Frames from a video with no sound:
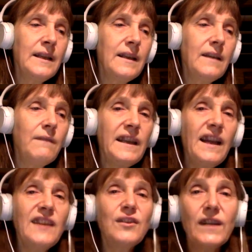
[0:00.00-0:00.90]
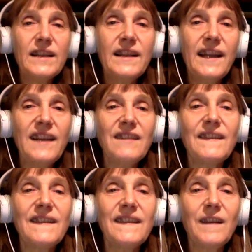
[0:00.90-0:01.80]
we had to connect
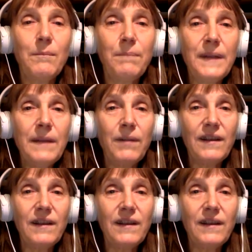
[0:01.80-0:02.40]
with people.